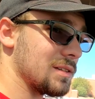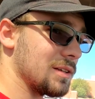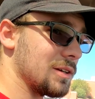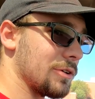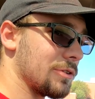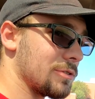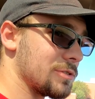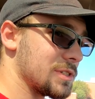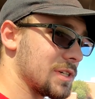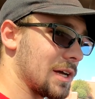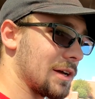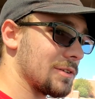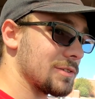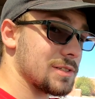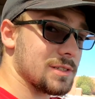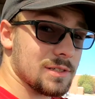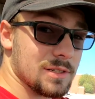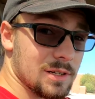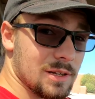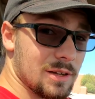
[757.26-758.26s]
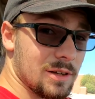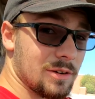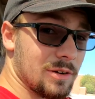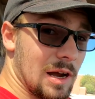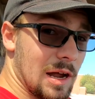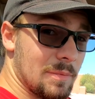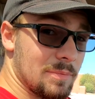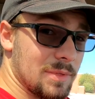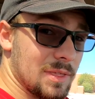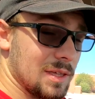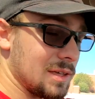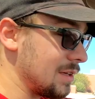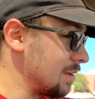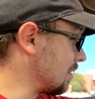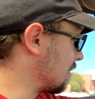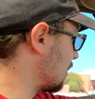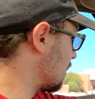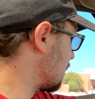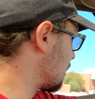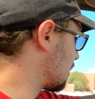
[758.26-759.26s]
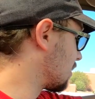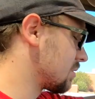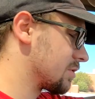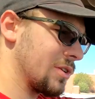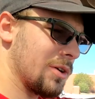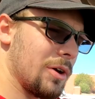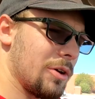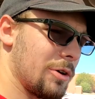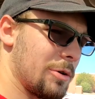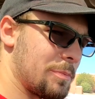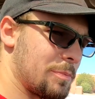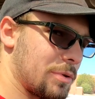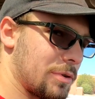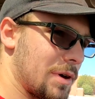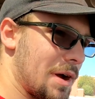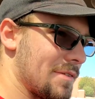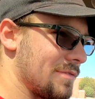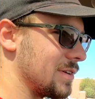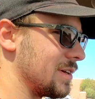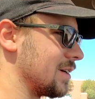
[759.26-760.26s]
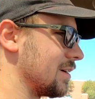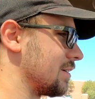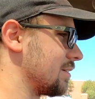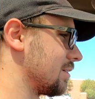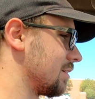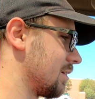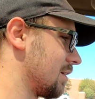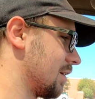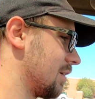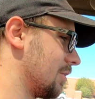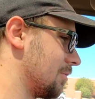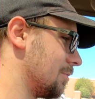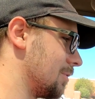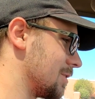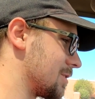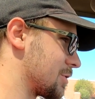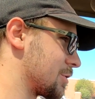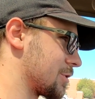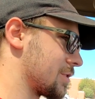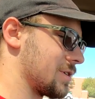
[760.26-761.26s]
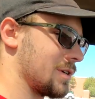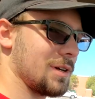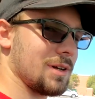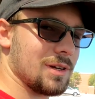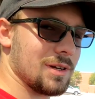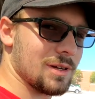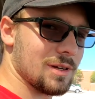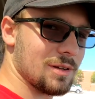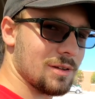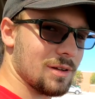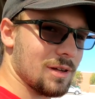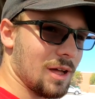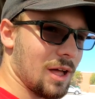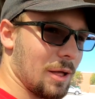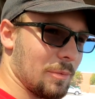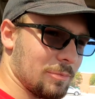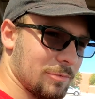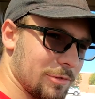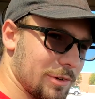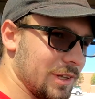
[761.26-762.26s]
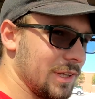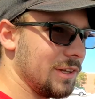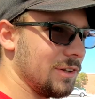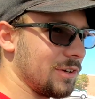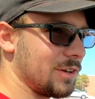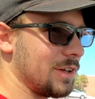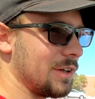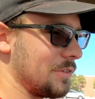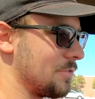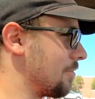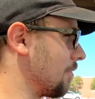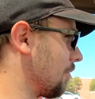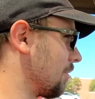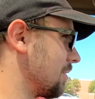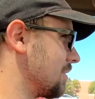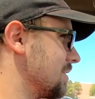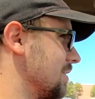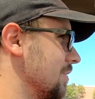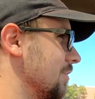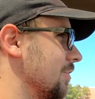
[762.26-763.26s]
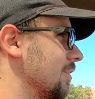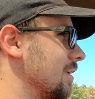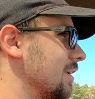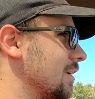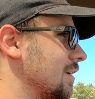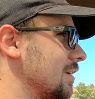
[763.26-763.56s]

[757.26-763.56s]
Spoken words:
to the owner's house and grab the Toyota Previa, which I'm really looking forward to.